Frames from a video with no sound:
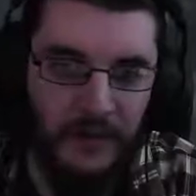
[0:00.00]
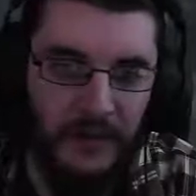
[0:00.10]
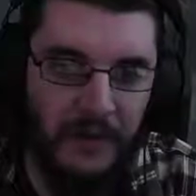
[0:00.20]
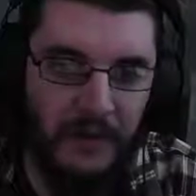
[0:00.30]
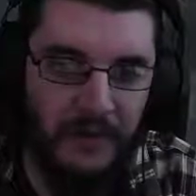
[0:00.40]

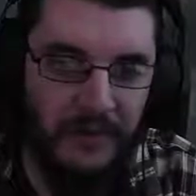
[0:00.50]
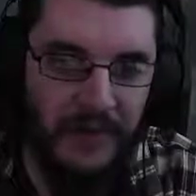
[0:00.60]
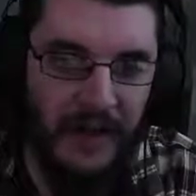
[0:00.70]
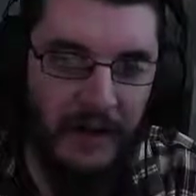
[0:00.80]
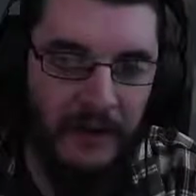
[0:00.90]
Below is a
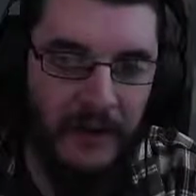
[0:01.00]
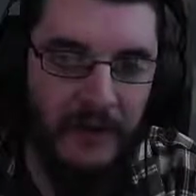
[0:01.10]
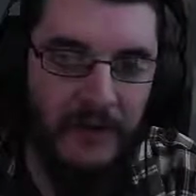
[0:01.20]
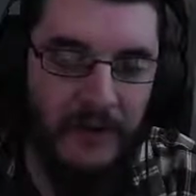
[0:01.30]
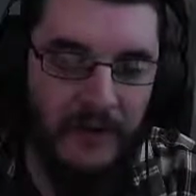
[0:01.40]
complete outline
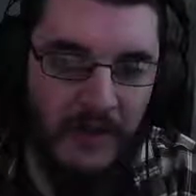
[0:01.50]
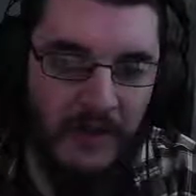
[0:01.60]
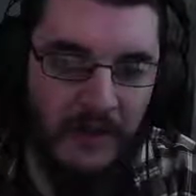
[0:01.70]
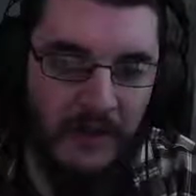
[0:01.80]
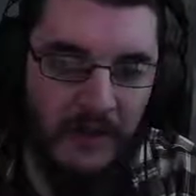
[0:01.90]
of the
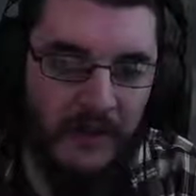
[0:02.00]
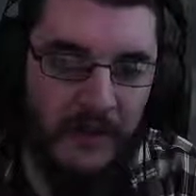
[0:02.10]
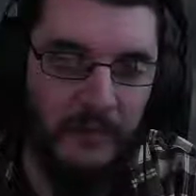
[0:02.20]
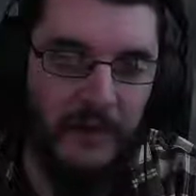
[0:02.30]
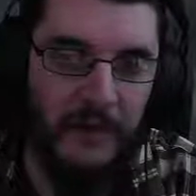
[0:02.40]
changes in this
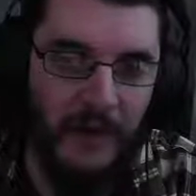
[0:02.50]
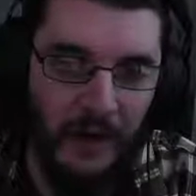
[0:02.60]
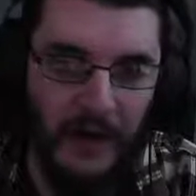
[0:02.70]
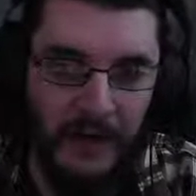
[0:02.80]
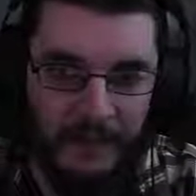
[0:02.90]
update.
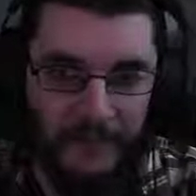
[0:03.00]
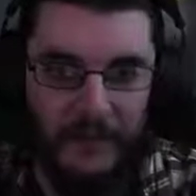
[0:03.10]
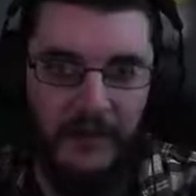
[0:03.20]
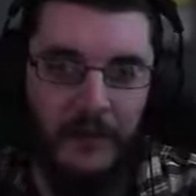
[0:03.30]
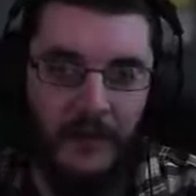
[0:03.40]
All right,
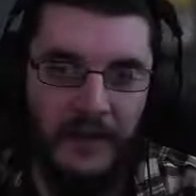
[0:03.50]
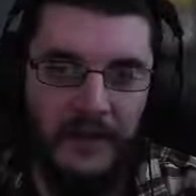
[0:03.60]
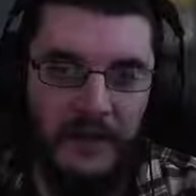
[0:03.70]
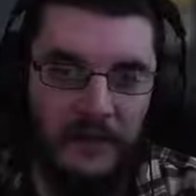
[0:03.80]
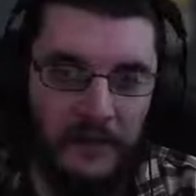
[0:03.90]
so that's
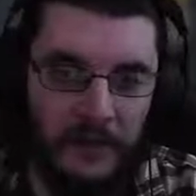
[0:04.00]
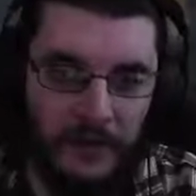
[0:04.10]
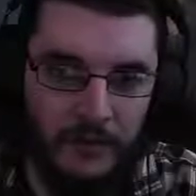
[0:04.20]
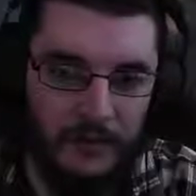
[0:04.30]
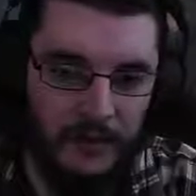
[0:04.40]
the
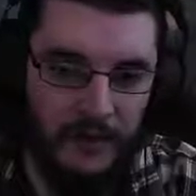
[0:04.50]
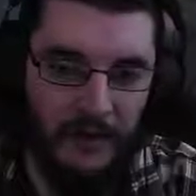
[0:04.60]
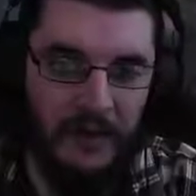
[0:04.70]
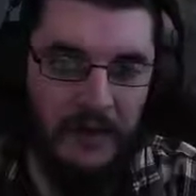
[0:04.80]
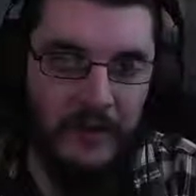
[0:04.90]
overview, and then
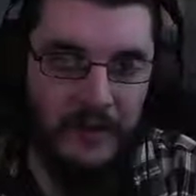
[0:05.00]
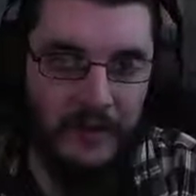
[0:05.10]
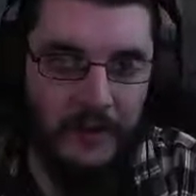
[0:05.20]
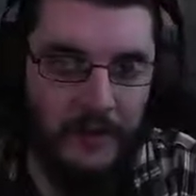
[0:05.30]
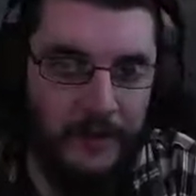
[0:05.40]
we get the
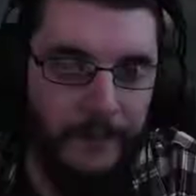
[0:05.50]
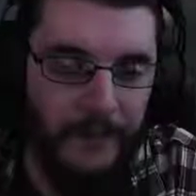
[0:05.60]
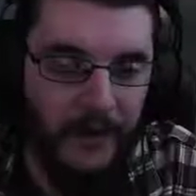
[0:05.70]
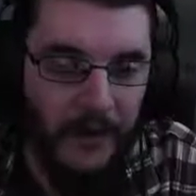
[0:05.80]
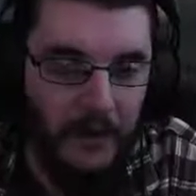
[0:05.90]
details.
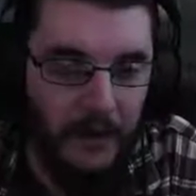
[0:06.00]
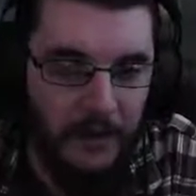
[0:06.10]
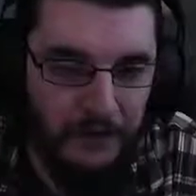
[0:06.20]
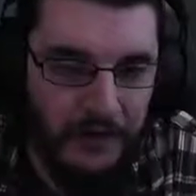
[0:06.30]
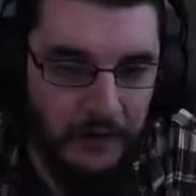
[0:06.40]

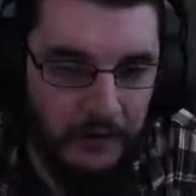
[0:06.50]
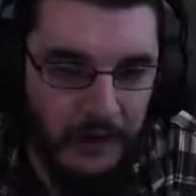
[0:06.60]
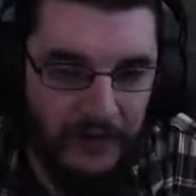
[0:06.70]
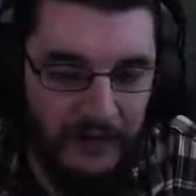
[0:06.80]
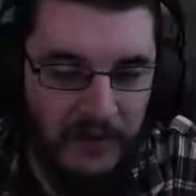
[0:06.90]
New features,
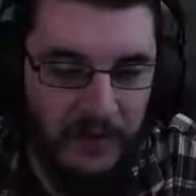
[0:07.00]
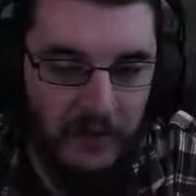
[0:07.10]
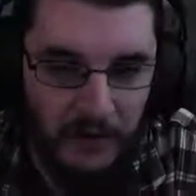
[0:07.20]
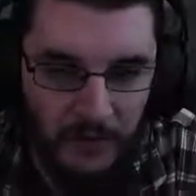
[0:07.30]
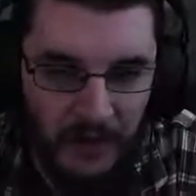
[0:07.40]
crafting feature,
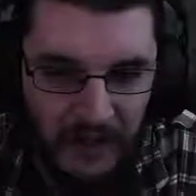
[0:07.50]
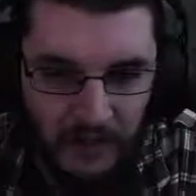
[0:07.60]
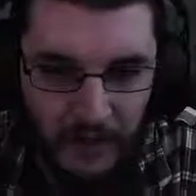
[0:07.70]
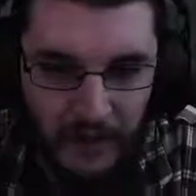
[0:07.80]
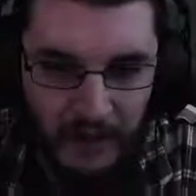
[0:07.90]
UI
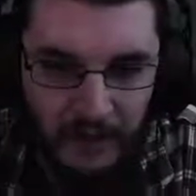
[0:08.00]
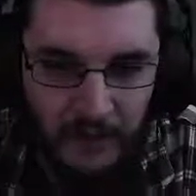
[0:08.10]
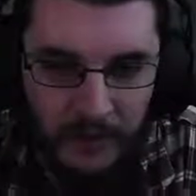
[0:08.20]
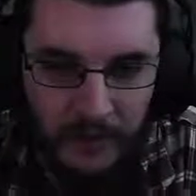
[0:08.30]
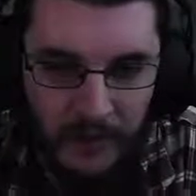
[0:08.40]
for interacting
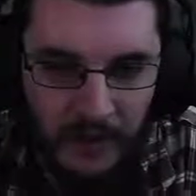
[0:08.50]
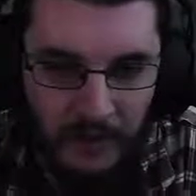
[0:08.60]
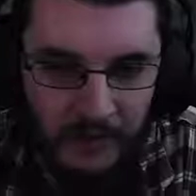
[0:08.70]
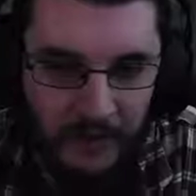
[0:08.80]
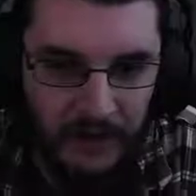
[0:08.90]
with the workshop
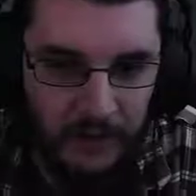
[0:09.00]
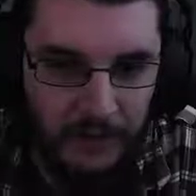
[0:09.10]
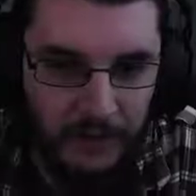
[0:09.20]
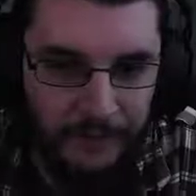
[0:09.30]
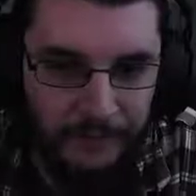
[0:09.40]
is
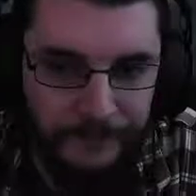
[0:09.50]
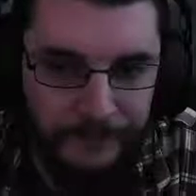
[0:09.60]
available.